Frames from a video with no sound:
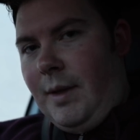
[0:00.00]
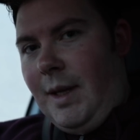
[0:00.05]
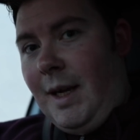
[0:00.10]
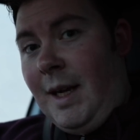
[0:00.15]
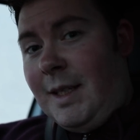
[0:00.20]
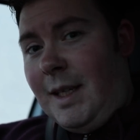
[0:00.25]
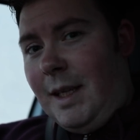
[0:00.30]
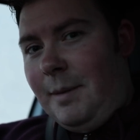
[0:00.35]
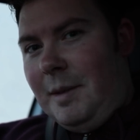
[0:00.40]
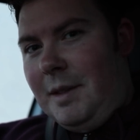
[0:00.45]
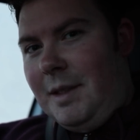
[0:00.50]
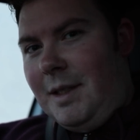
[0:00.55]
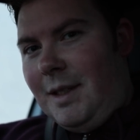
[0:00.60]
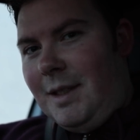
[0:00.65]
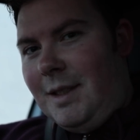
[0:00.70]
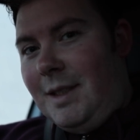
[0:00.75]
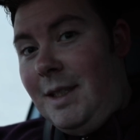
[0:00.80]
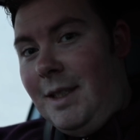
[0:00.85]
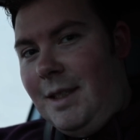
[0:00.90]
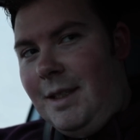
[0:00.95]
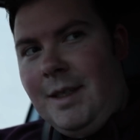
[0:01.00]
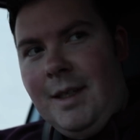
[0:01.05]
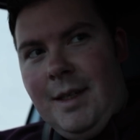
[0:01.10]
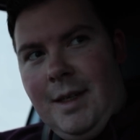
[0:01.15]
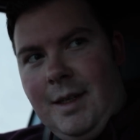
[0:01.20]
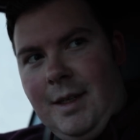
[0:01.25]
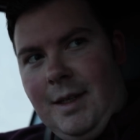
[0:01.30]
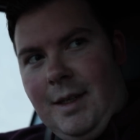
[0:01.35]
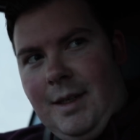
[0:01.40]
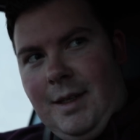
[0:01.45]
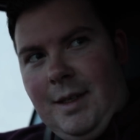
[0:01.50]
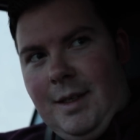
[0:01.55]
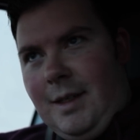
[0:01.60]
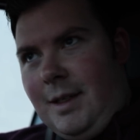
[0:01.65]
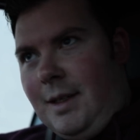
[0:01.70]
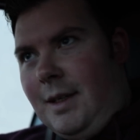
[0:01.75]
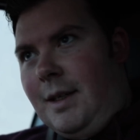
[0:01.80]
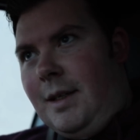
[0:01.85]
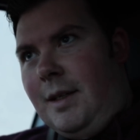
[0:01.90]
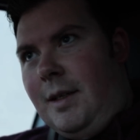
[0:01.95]
As I'm in Dundee,
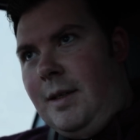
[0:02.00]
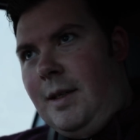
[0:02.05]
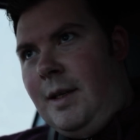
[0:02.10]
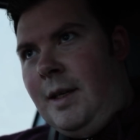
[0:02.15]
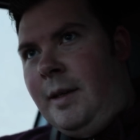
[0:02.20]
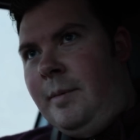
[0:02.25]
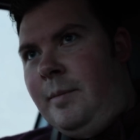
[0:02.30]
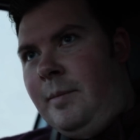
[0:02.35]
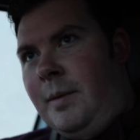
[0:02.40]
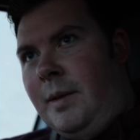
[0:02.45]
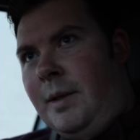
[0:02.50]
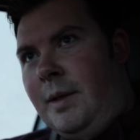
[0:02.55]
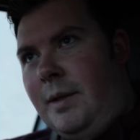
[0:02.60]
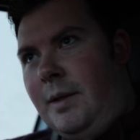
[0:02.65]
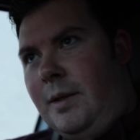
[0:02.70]
I'm,